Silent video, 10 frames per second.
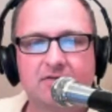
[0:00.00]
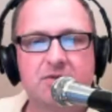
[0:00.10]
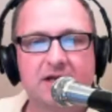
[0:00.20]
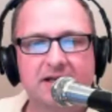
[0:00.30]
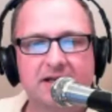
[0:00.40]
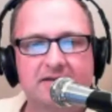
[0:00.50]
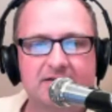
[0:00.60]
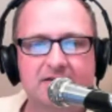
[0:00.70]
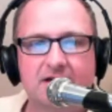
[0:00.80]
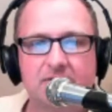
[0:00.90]
everybody is
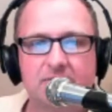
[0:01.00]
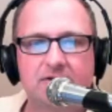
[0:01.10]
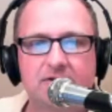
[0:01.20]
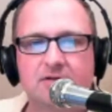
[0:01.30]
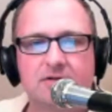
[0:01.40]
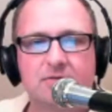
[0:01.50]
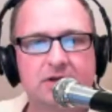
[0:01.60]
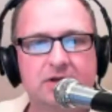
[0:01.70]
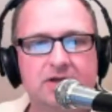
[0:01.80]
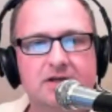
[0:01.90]
excited about
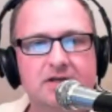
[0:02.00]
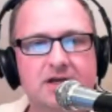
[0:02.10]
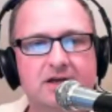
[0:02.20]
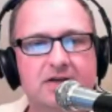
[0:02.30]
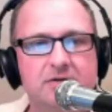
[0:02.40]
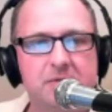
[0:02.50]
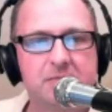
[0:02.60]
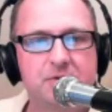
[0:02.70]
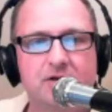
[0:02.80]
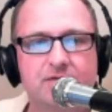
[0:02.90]
what Kentucky's going to be
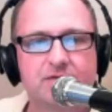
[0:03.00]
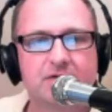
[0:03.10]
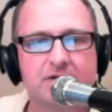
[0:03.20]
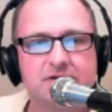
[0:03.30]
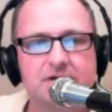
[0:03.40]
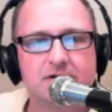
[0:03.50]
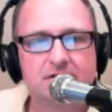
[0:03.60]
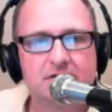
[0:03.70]
putting on the field this year.